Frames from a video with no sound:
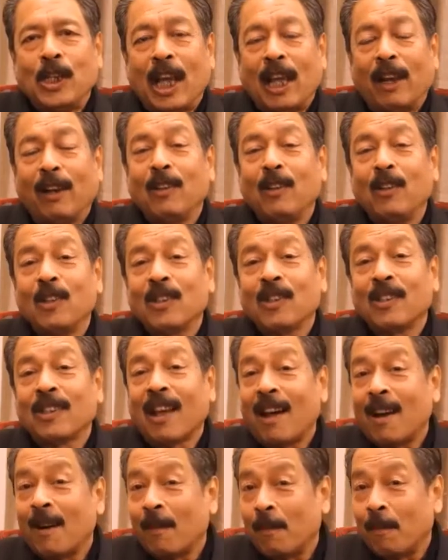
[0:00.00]

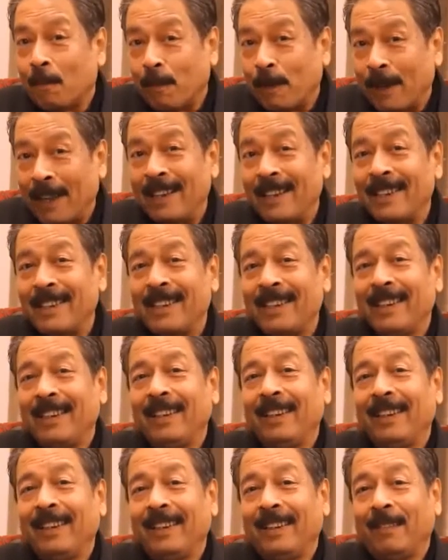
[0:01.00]
Challenges are
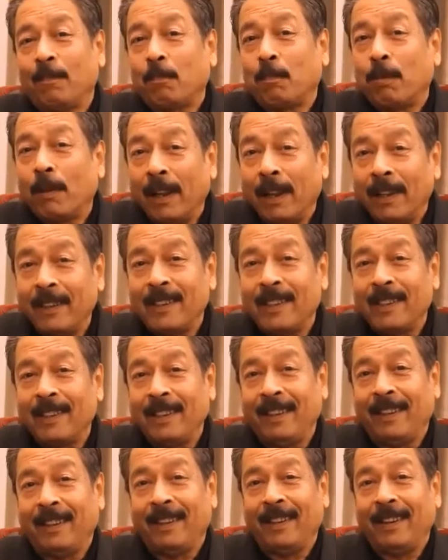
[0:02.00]
plenty,
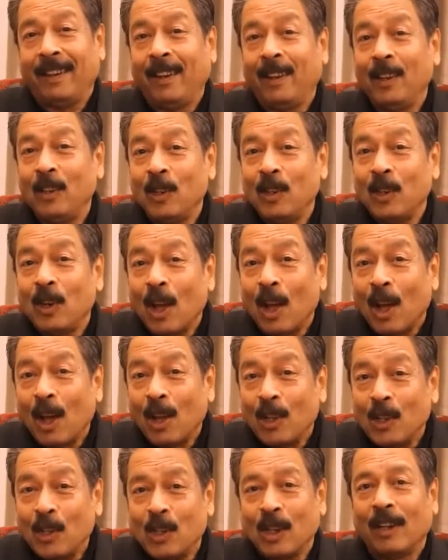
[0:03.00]
plenty in
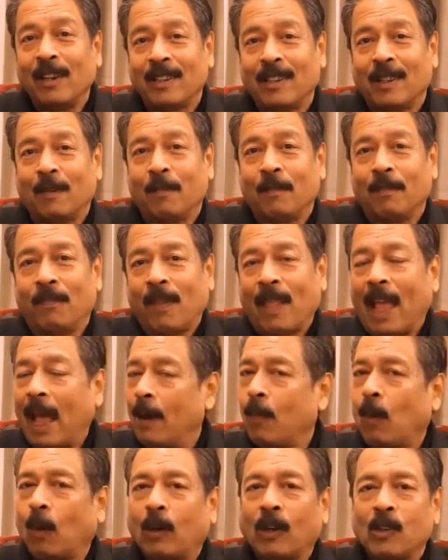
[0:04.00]
journalism.
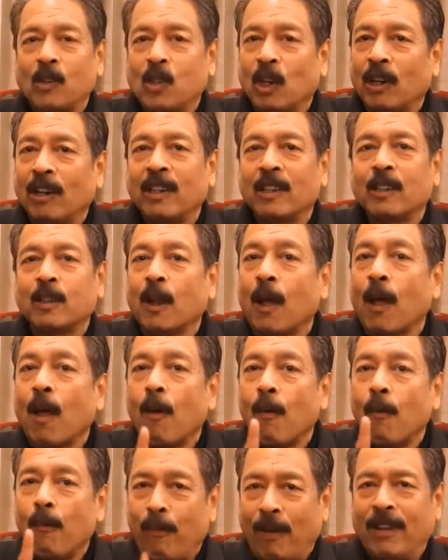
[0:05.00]
And what a journalist
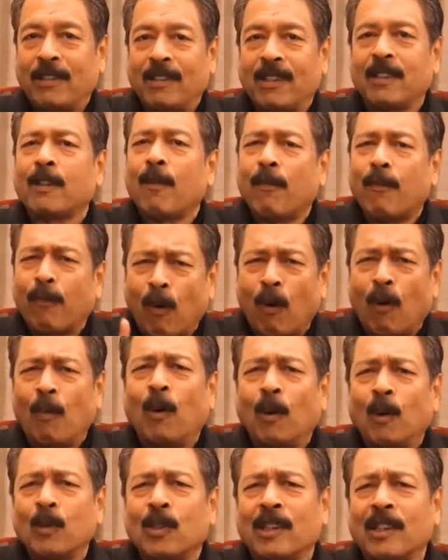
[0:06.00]
faces, the
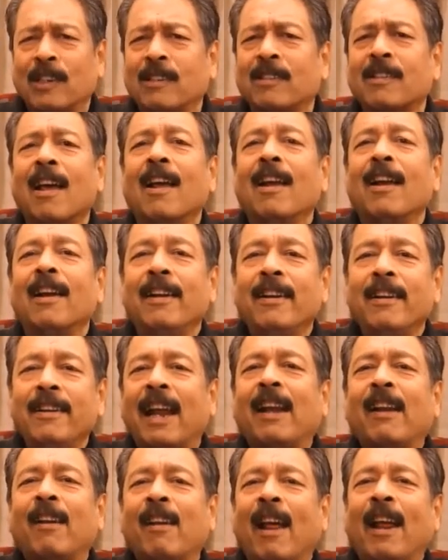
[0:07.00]
foremost is
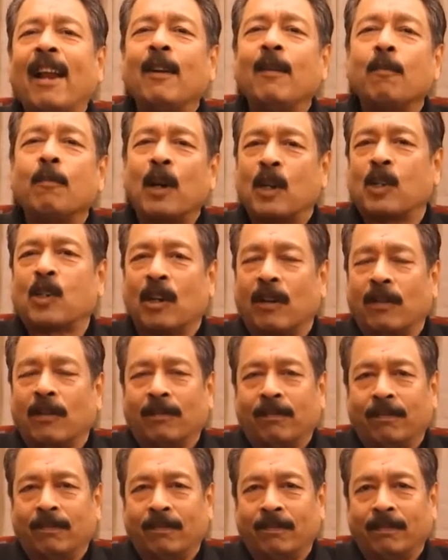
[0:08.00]
deadline pressure.
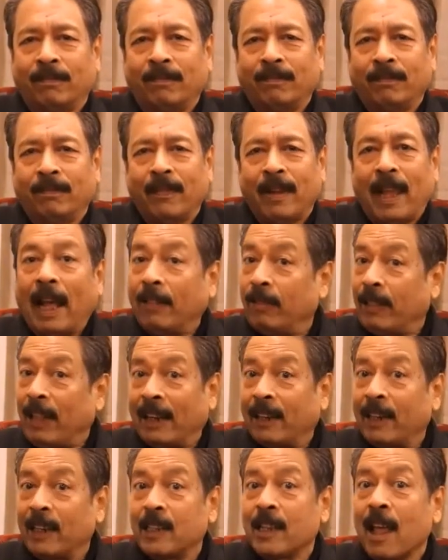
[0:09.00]
And
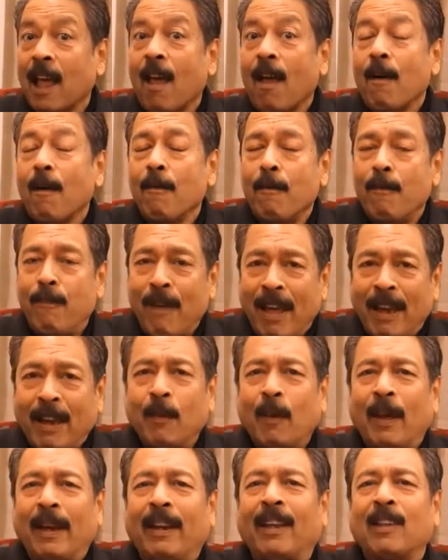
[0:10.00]
that is
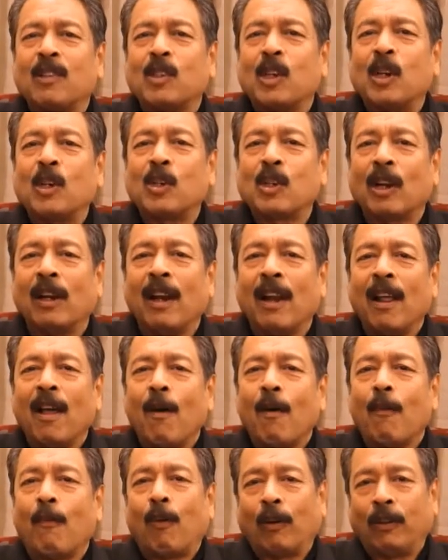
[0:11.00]
very, very essential
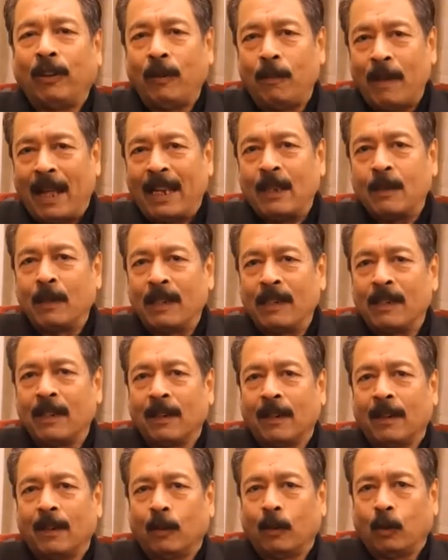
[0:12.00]
for the
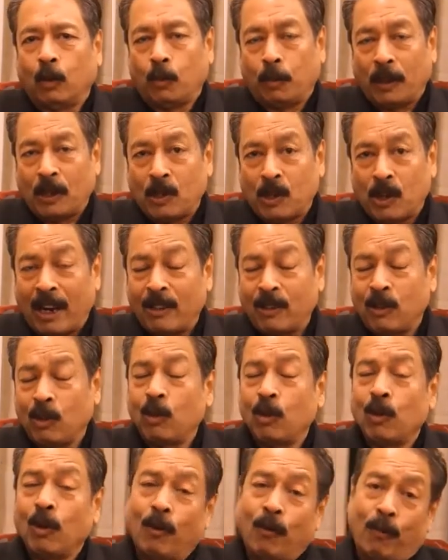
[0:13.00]
management to pressurize
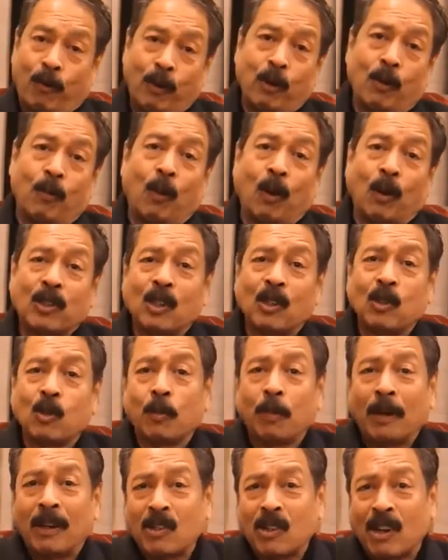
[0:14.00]
you, for your bosses
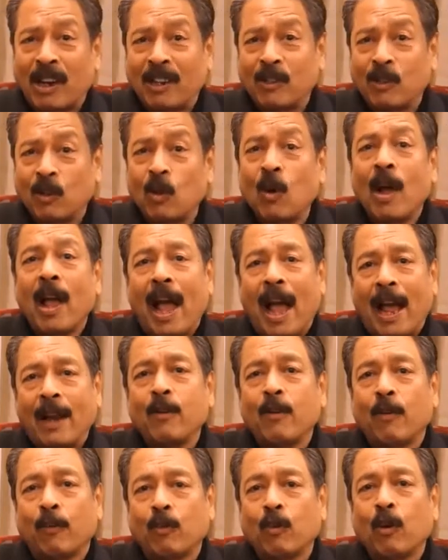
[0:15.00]
to pressurize you,
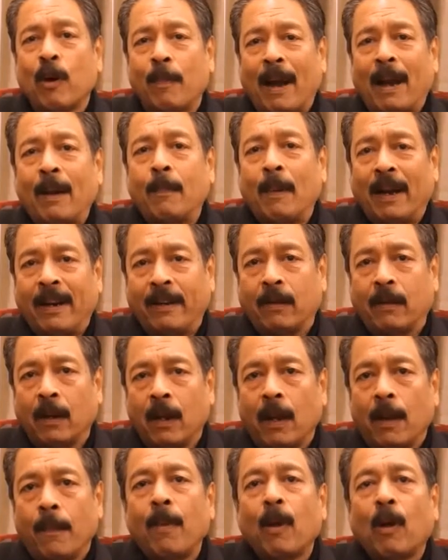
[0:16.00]
and you have to abide by it.
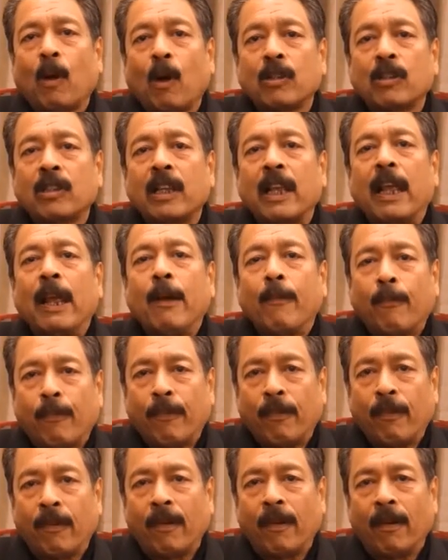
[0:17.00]
Because
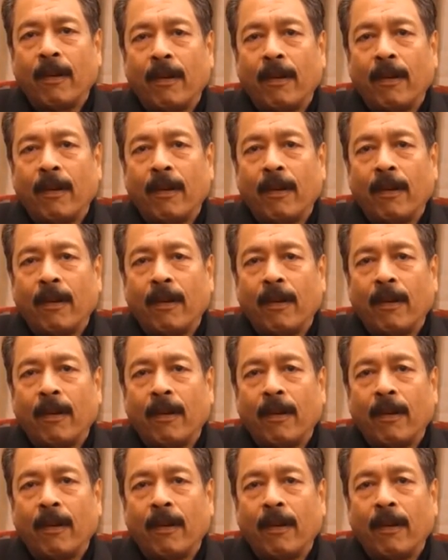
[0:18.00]
if